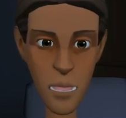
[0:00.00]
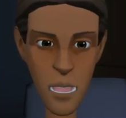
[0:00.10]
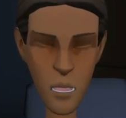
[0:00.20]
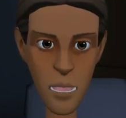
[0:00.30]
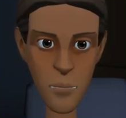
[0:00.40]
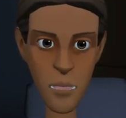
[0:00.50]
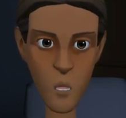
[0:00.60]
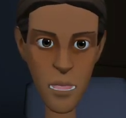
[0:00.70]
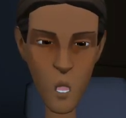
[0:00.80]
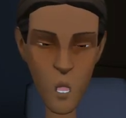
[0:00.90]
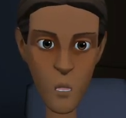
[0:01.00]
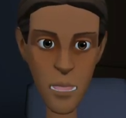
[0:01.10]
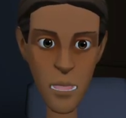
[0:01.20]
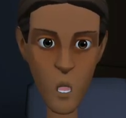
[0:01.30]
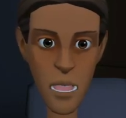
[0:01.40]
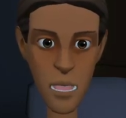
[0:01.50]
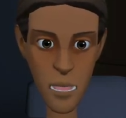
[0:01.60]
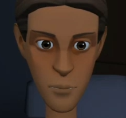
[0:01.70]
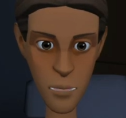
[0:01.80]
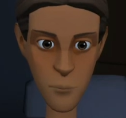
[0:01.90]
Internet Protocol
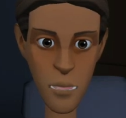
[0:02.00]
Security